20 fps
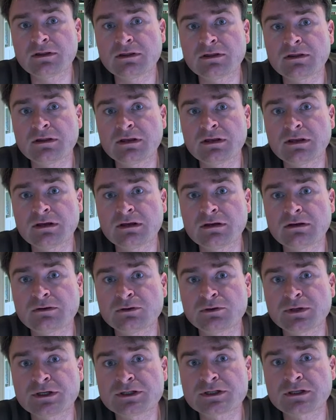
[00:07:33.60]
the
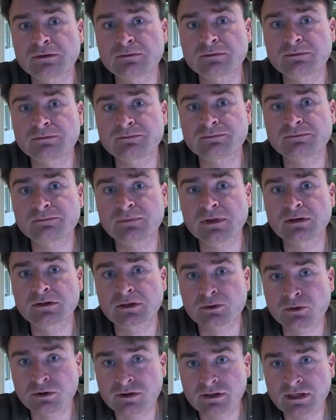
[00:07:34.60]
traditional
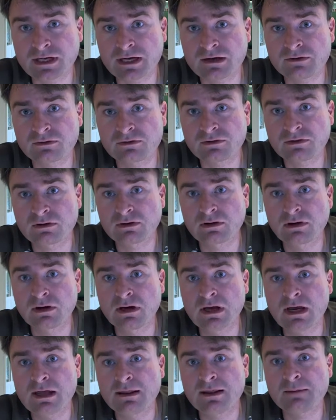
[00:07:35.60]
lower class
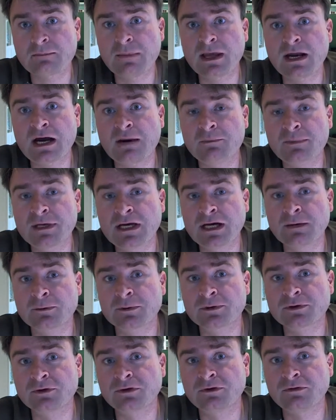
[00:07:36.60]
that may not be
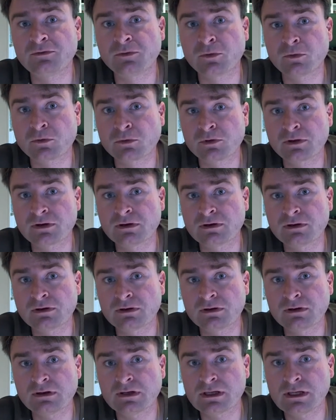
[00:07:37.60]
able to afford
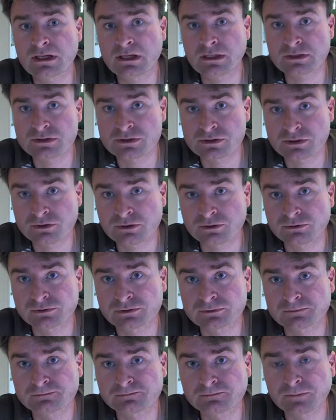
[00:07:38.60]

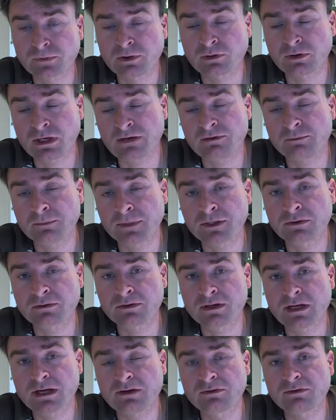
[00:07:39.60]
insurance, or even middle
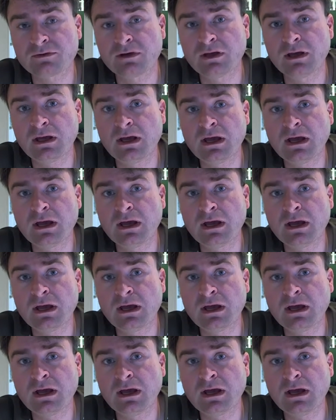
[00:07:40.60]
class,